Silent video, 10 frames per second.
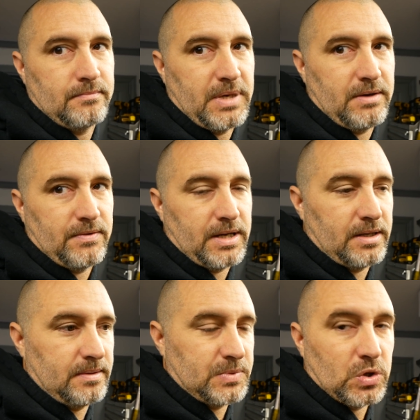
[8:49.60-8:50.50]
beta
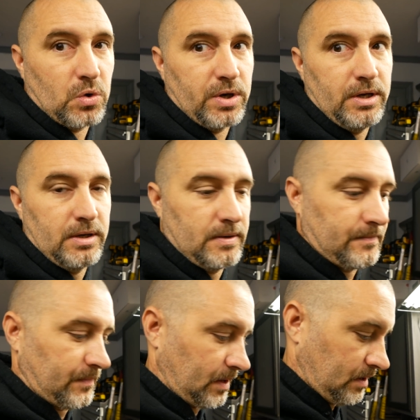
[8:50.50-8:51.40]
flight. I'm sorry.
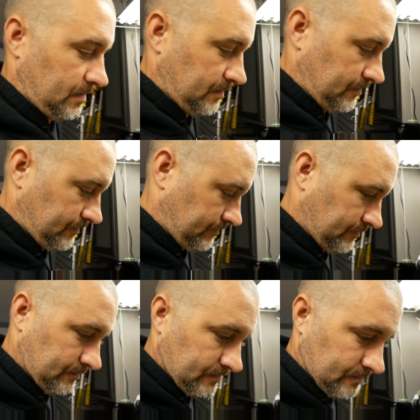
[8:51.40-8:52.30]
I'm
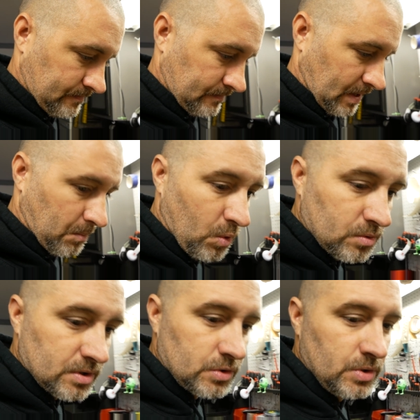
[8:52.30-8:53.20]

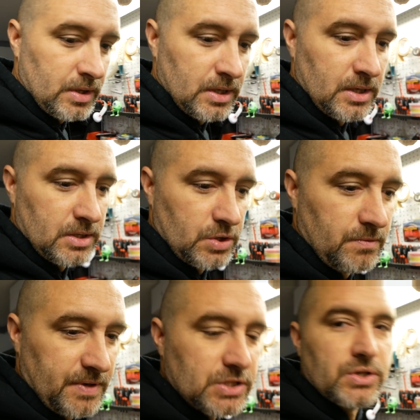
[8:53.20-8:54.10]
wanting to
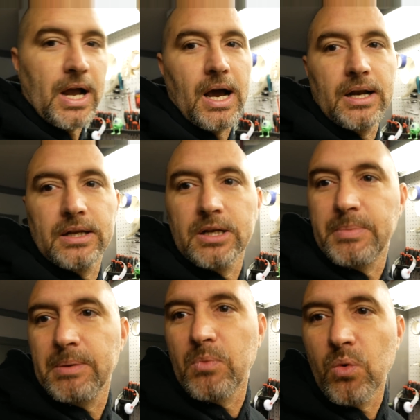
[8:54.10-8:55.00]
venture out a little
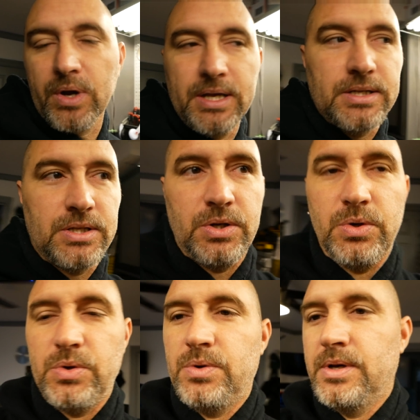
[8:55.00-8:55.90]
bit more
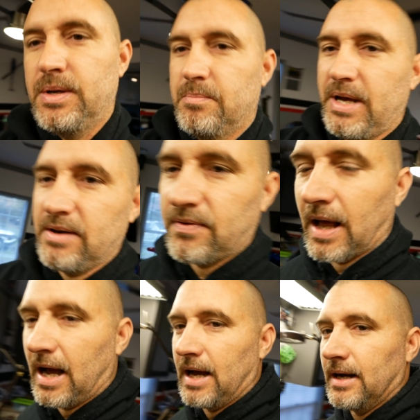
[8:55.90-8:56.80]
into beta
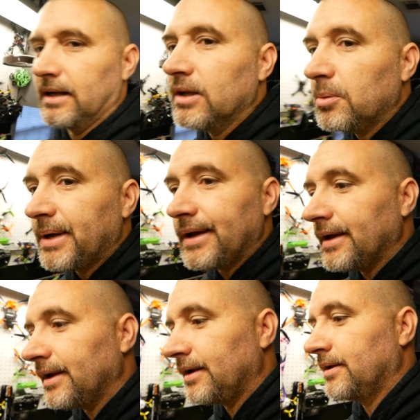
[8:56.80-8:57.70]
flight a little
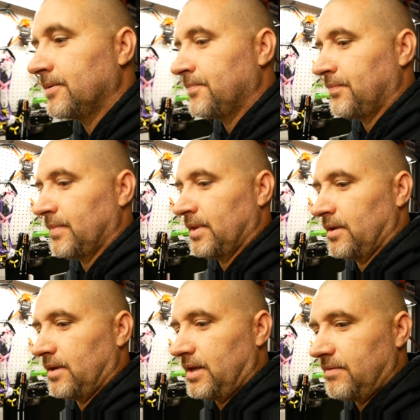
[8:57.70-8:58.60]
bit
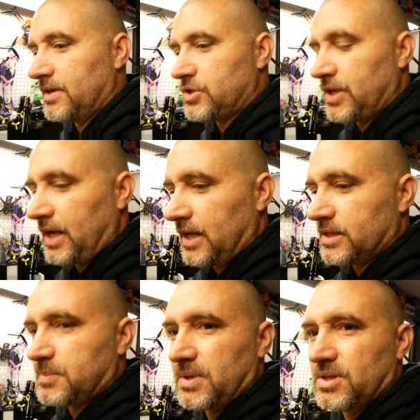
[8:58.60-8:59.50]
and give it a
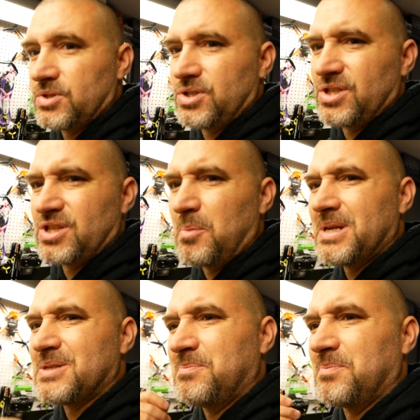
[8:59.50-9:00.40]
chance, because there's just so
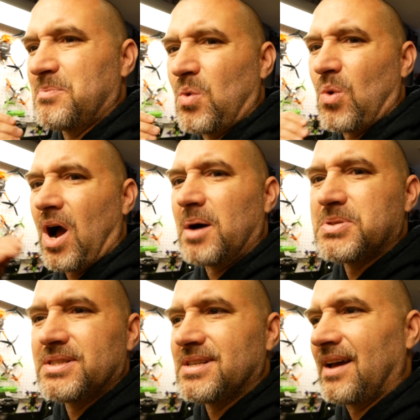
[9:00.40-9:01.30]
much more
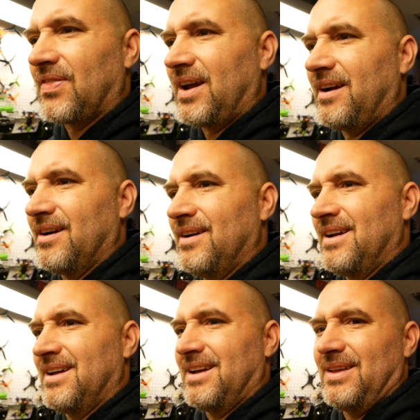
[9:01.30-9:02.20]
options out there,
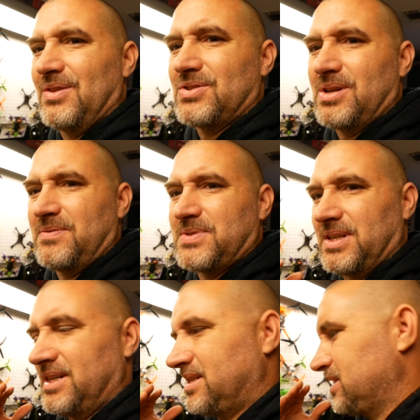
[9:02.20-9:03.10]
and the stuff's
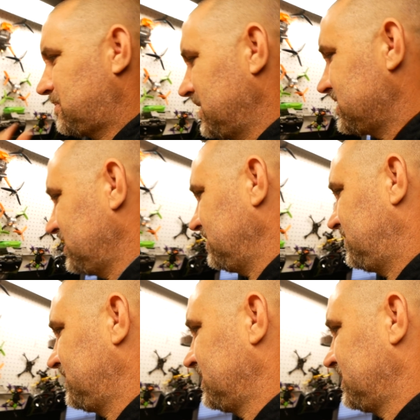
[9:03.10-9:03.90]
less expensive.